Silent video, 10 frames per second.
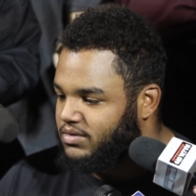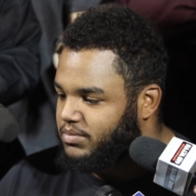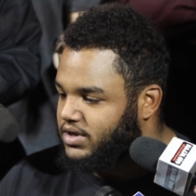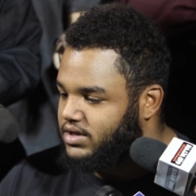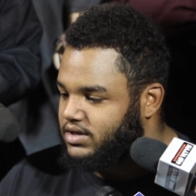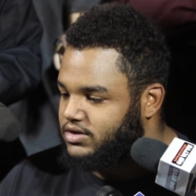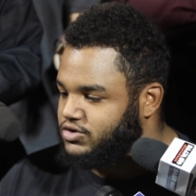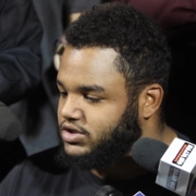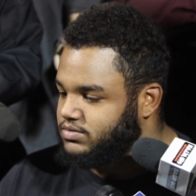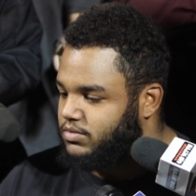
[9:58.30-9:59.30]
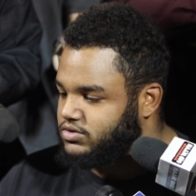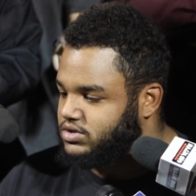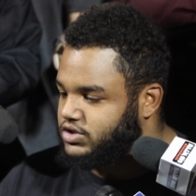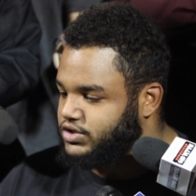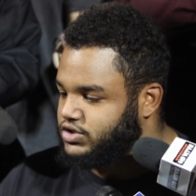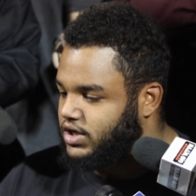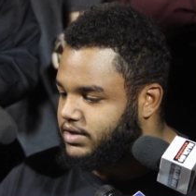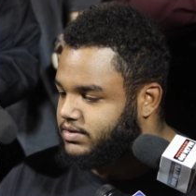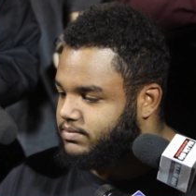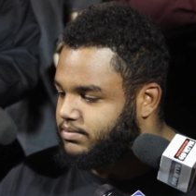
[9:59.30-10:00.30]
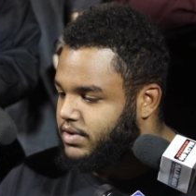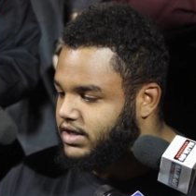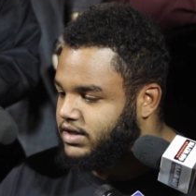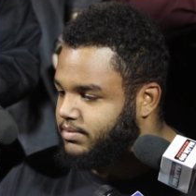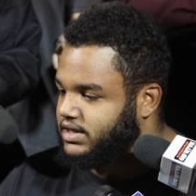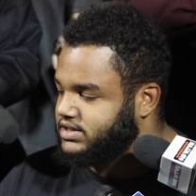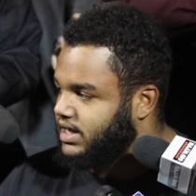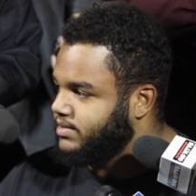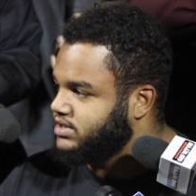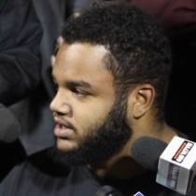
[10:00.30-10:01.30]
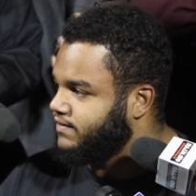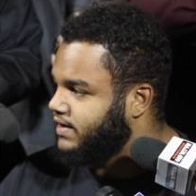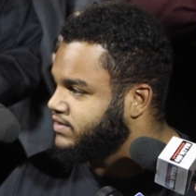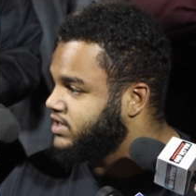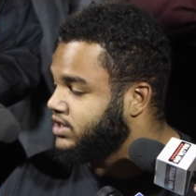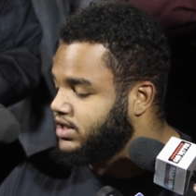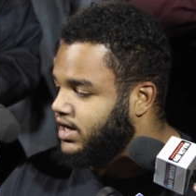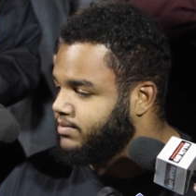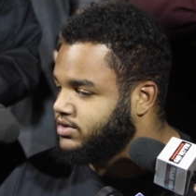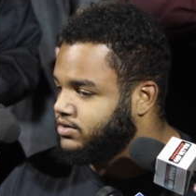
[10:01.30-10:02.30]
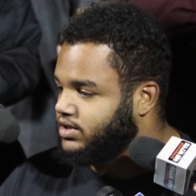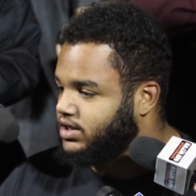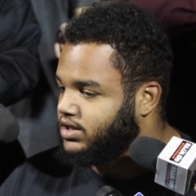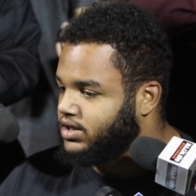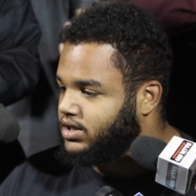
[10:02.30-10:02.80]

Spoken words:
But it was just mostly just try to get my assignments, and if I was given the opportunity